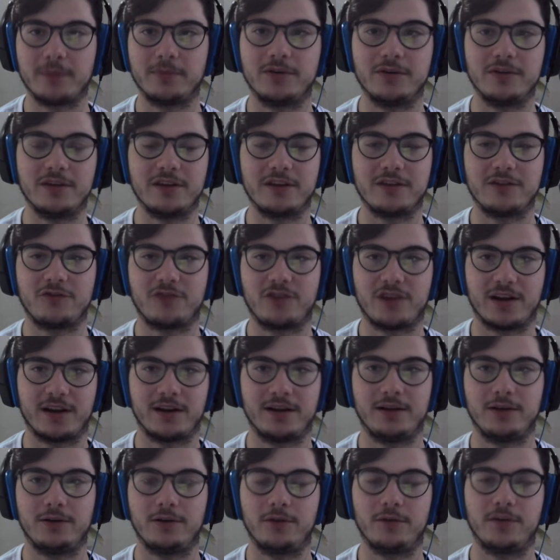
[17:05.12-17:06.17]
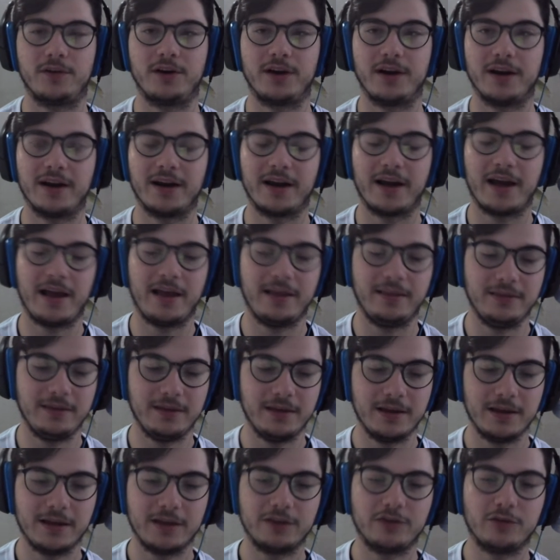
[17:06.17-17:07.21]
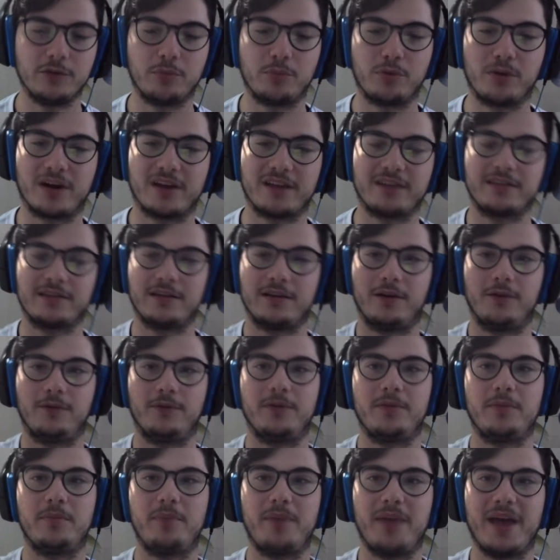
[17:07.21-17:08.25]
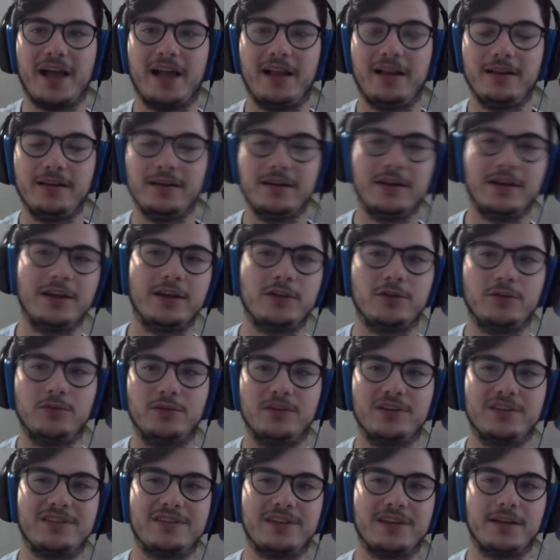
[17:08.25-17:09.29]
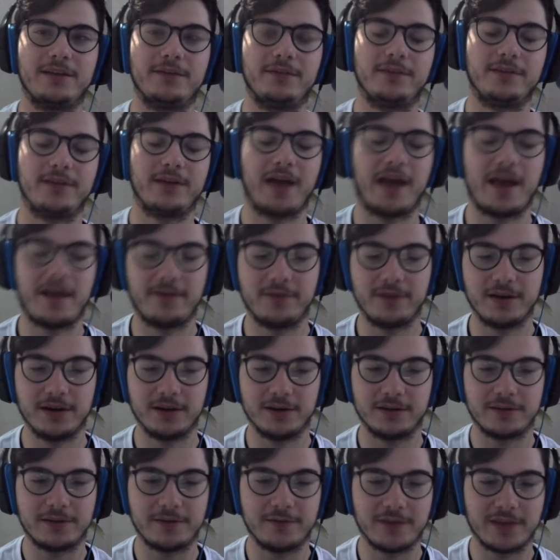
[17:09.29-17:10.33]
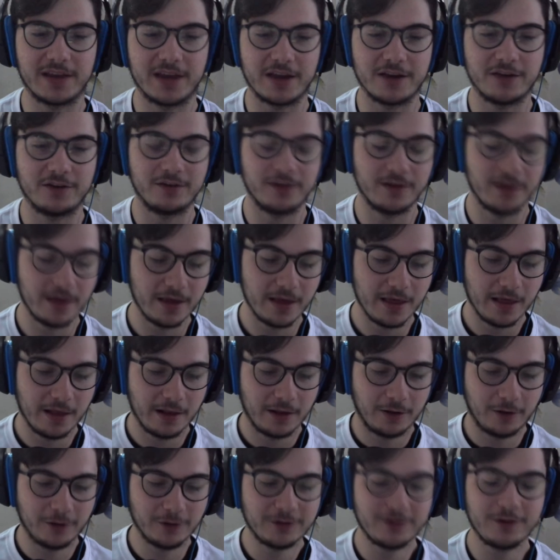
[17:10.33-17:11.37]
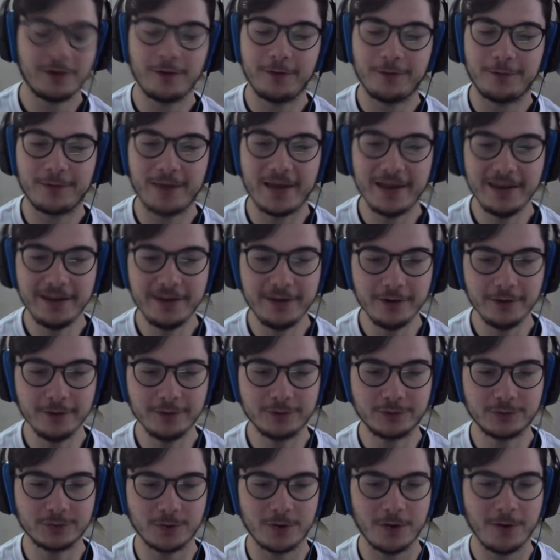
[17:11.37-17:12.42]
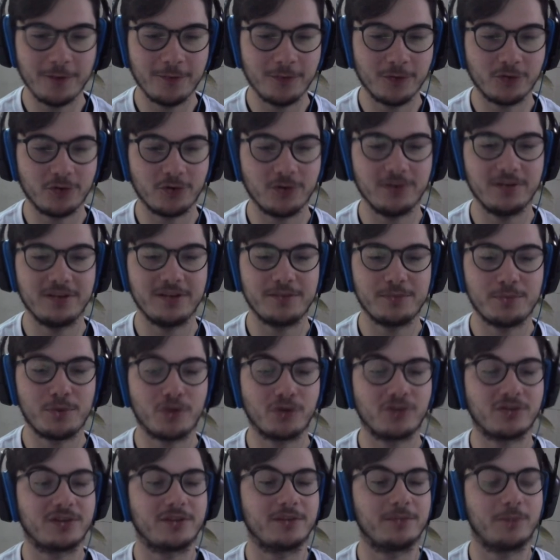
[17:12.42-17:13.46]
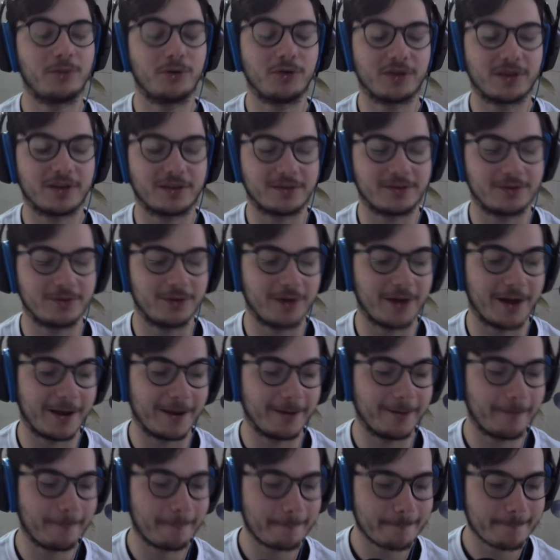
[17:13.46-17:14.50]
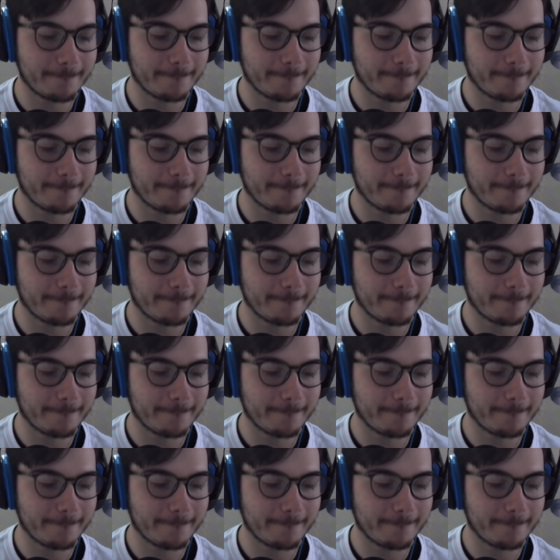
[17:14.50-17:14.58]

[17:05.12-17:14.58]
to this channel over here and to press on the bell to receive every notification. Also, thank you, Drew, for joining this podcast tonight.